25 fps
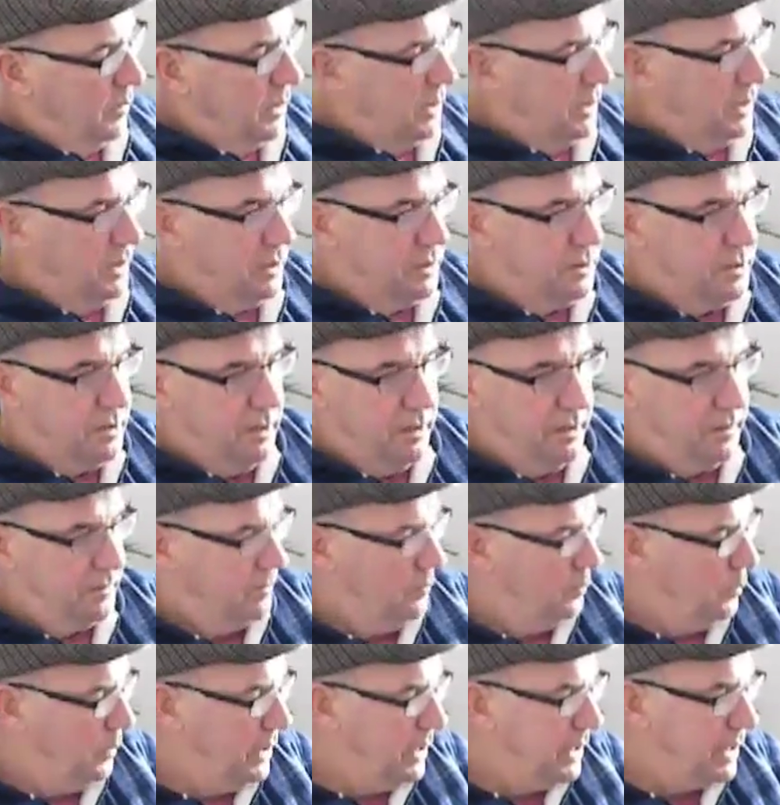Now,
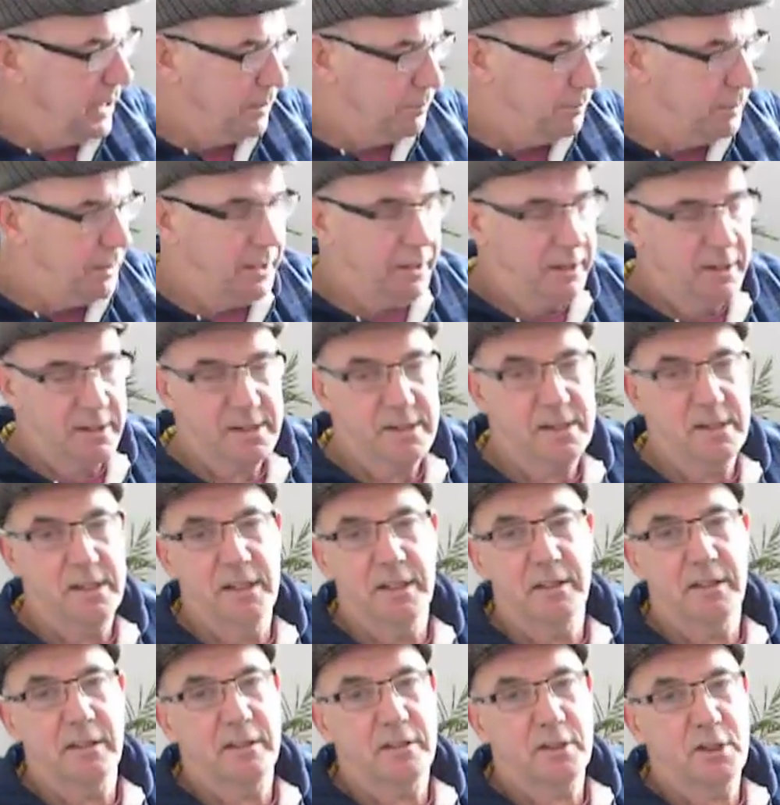when you get a packet of
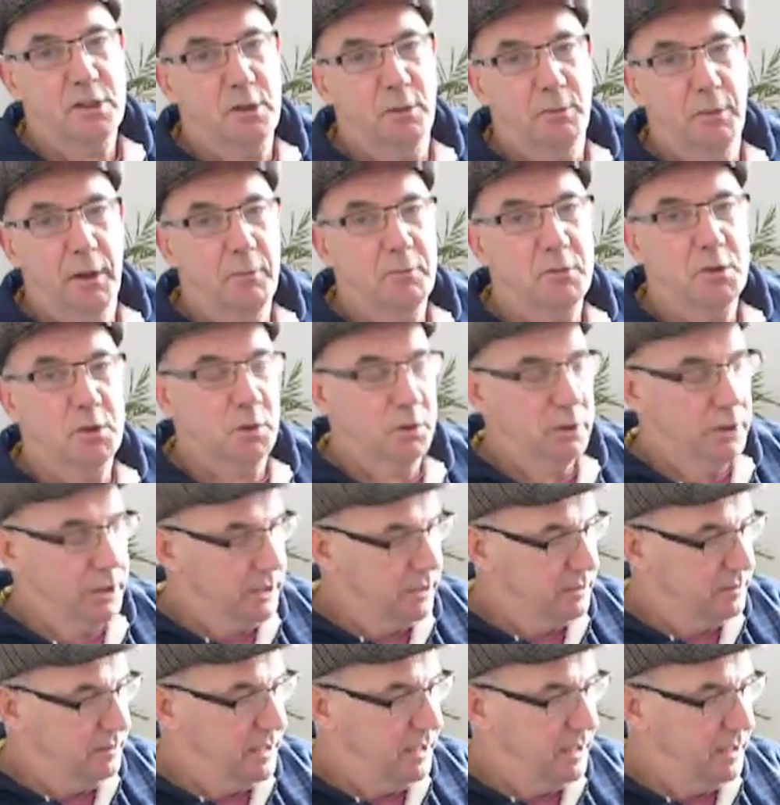seed, sometimes you
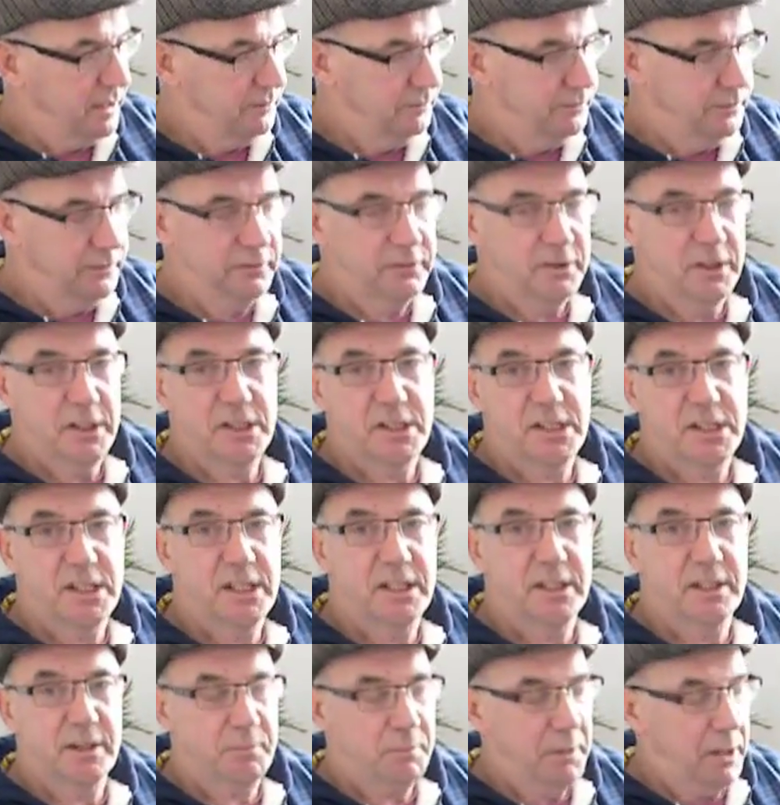only get
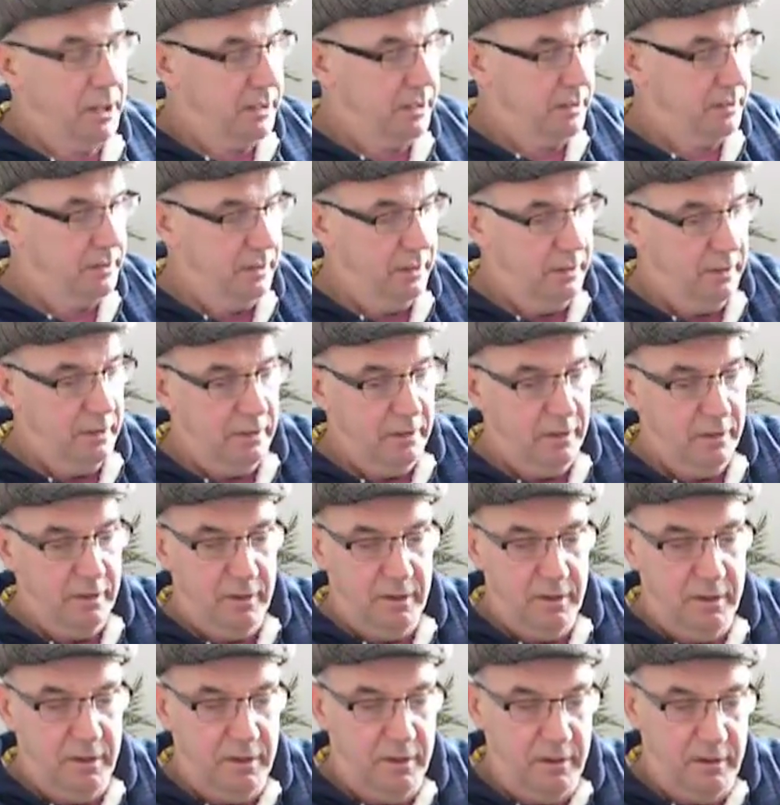10-15 seed in a packet.
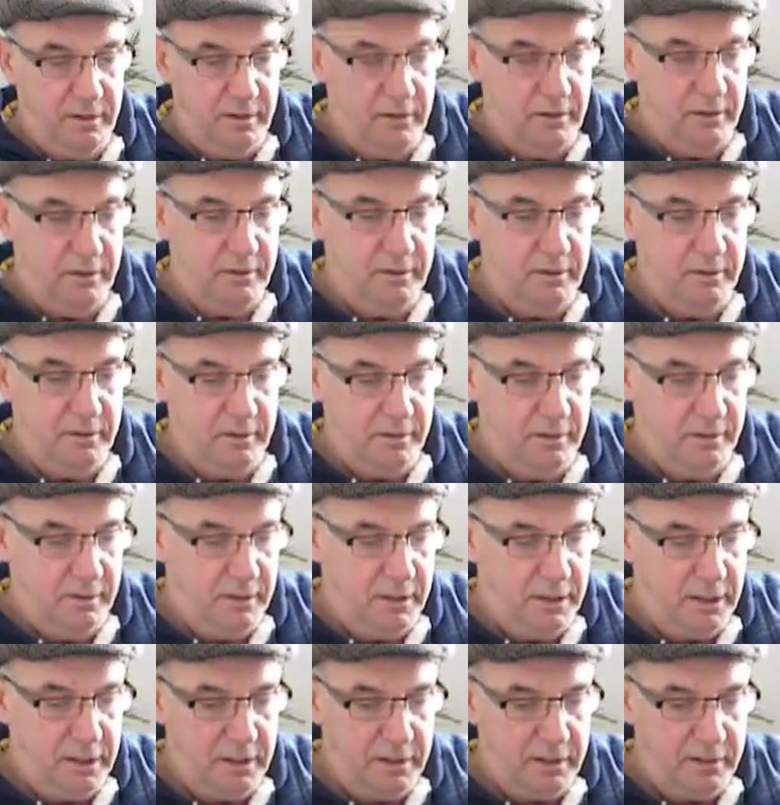
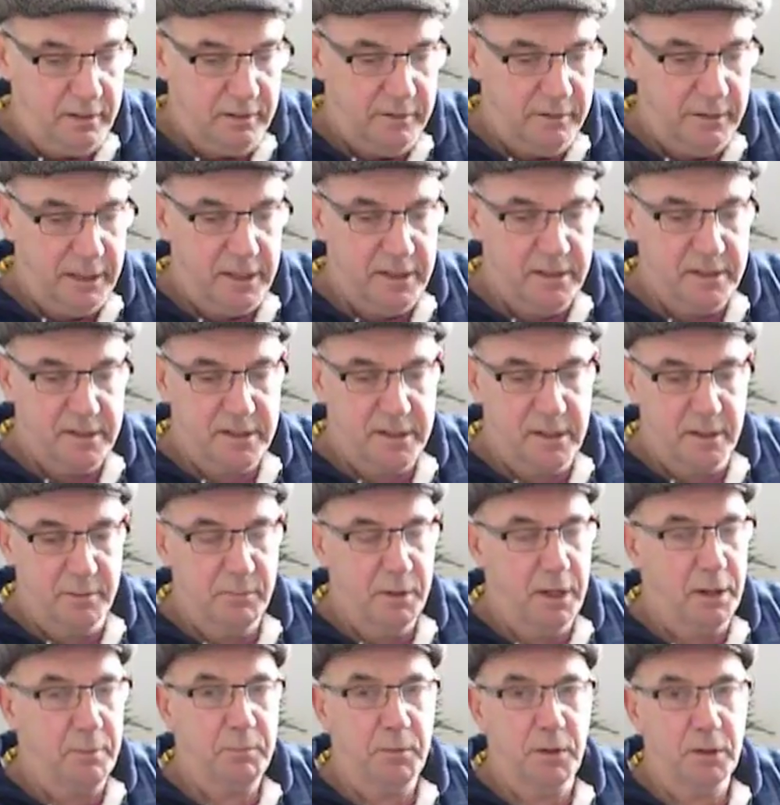A little
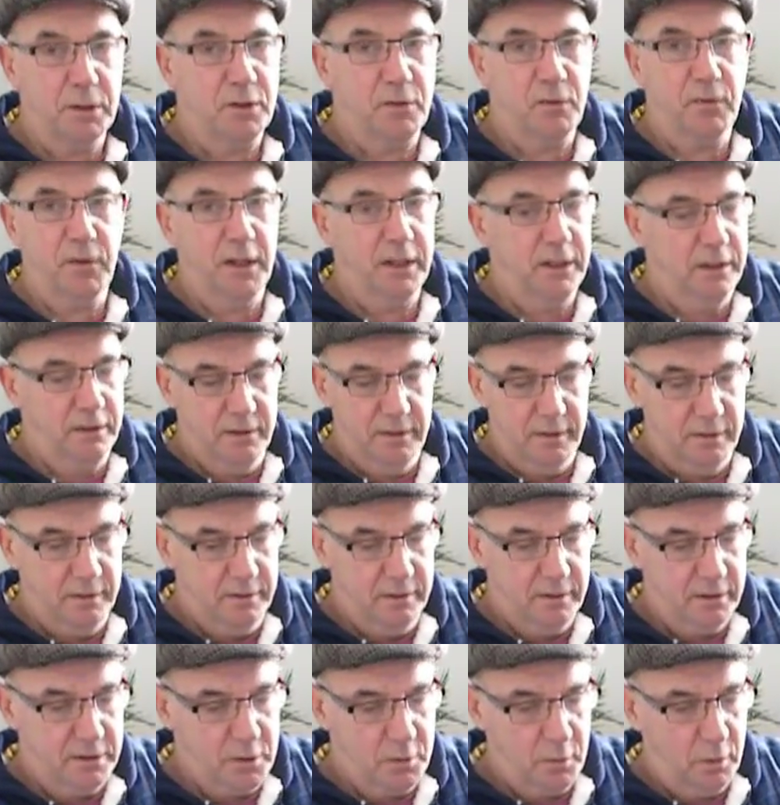9cm pot's fine.
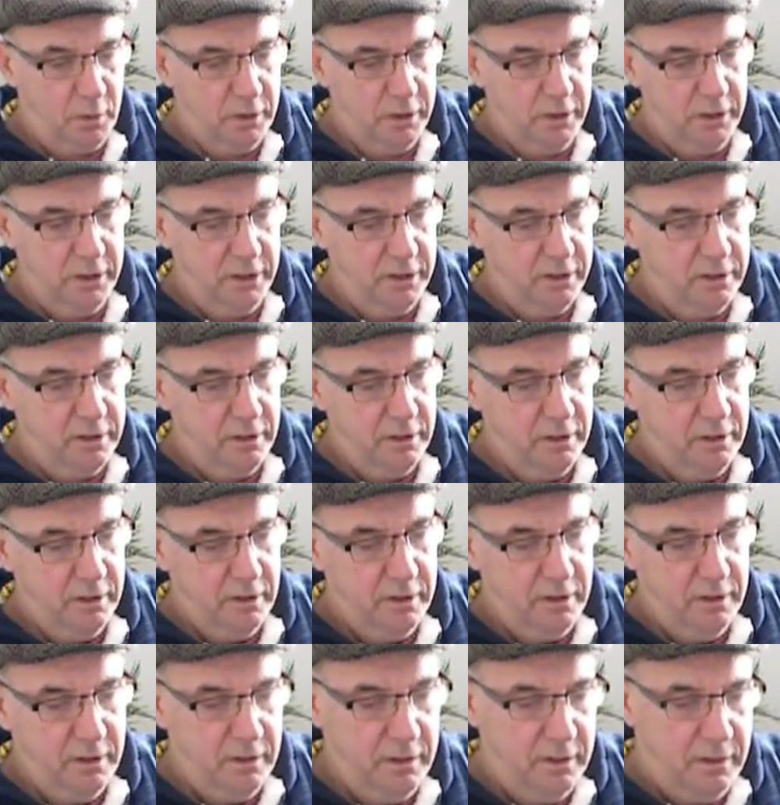That's all you need.
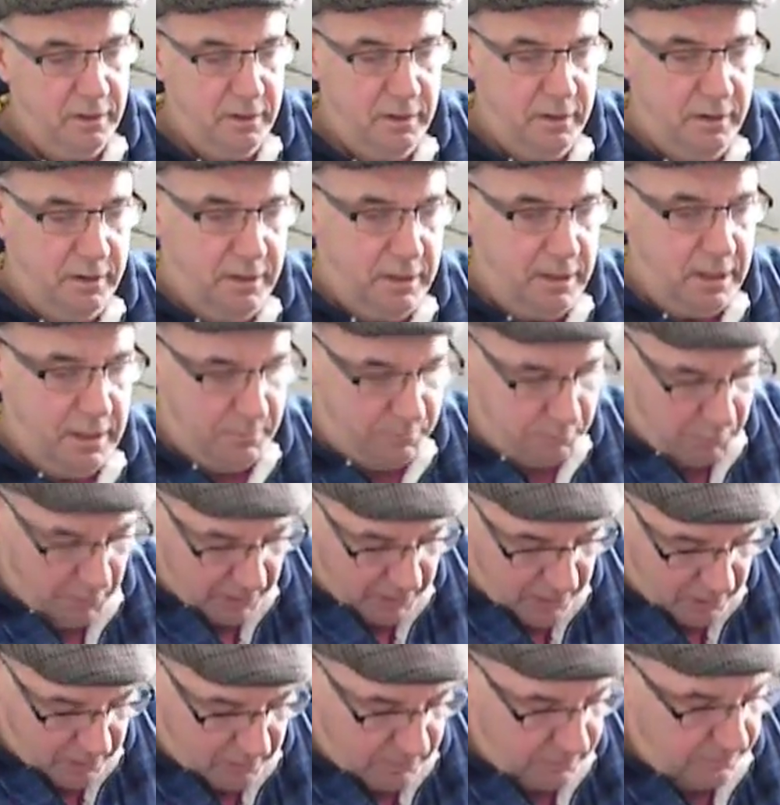
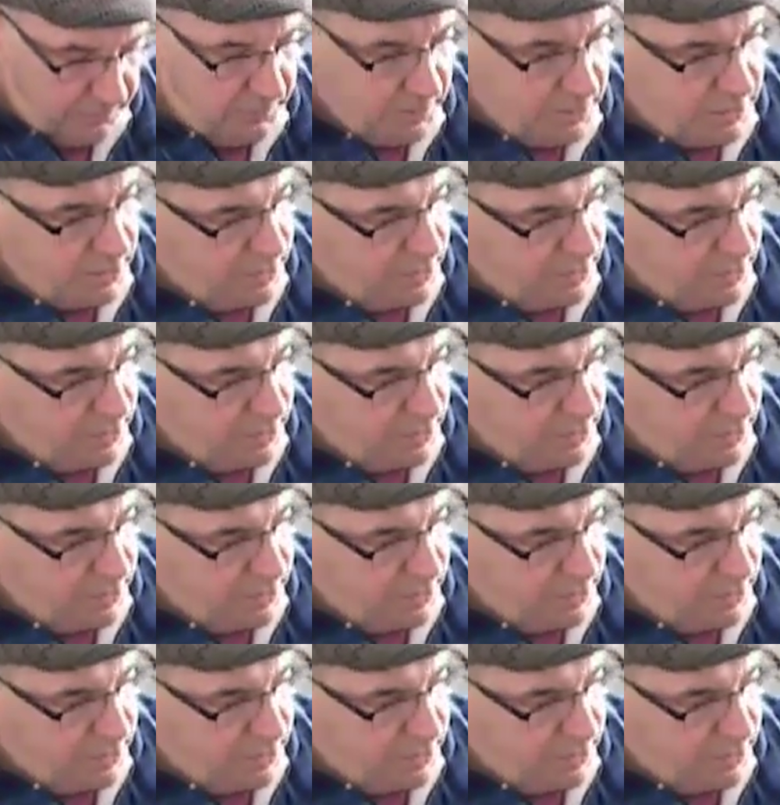Bring it.